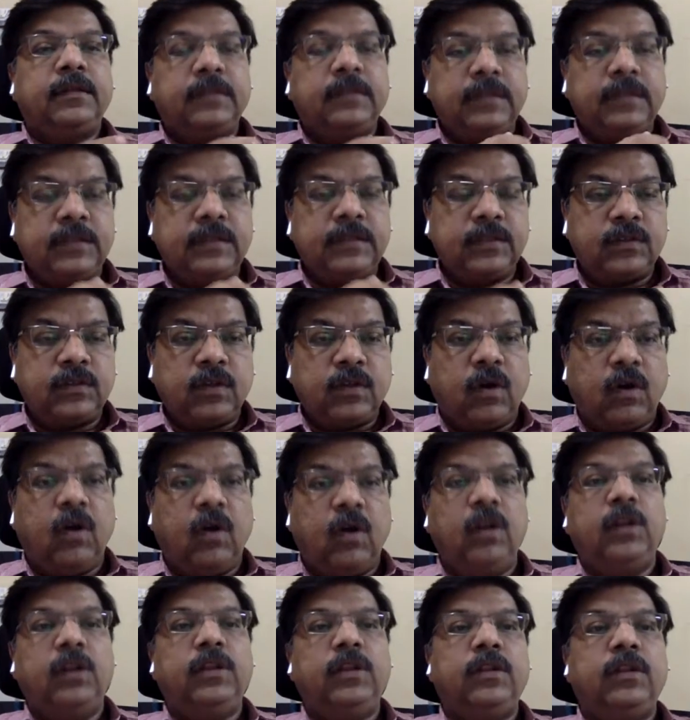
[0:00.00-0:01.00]
This is
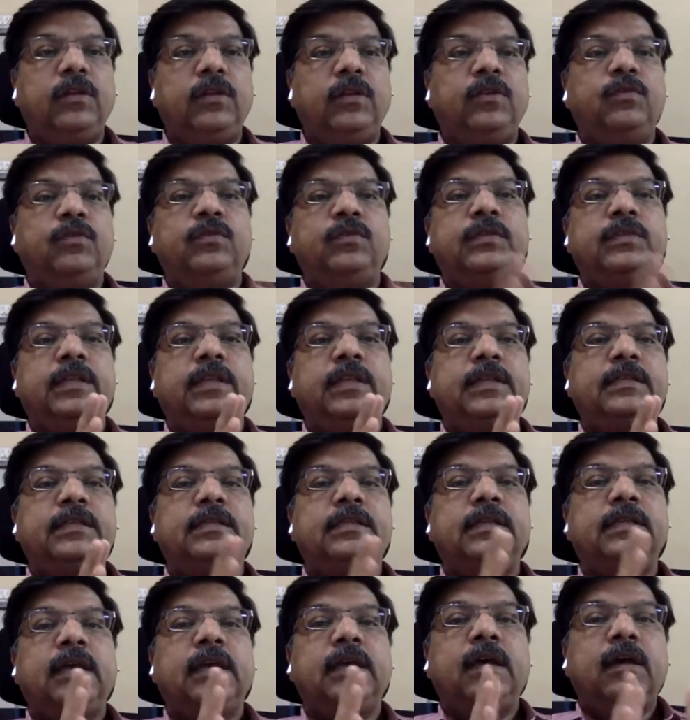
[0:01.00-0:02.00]
all
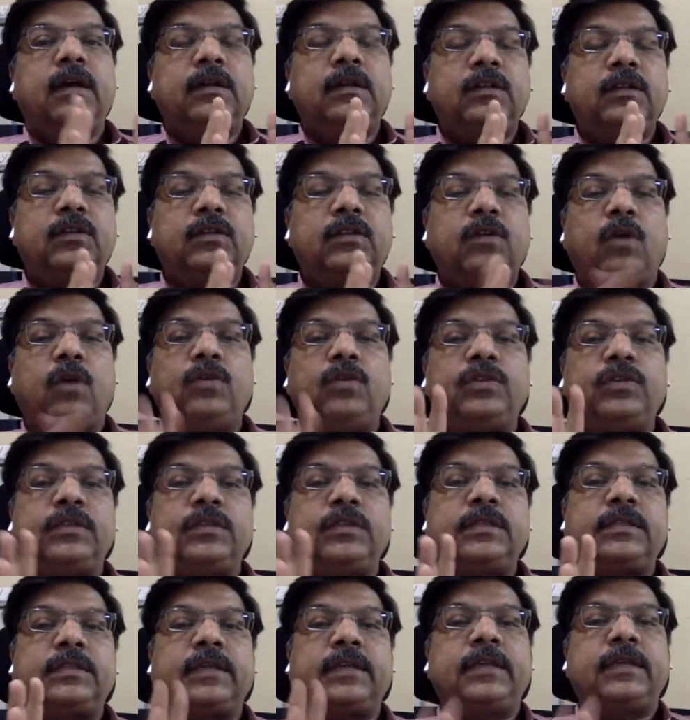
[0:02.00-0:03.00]
useless,
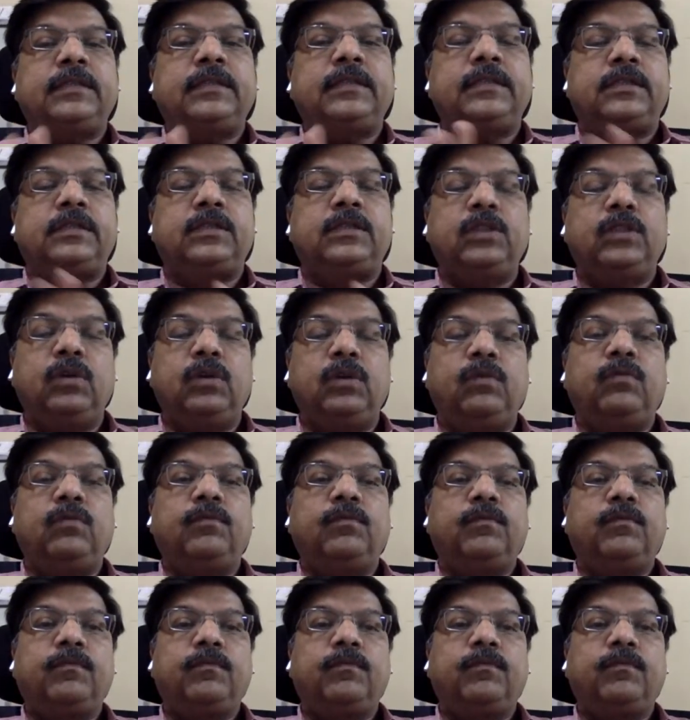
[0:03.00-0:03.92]
torturous cases. No,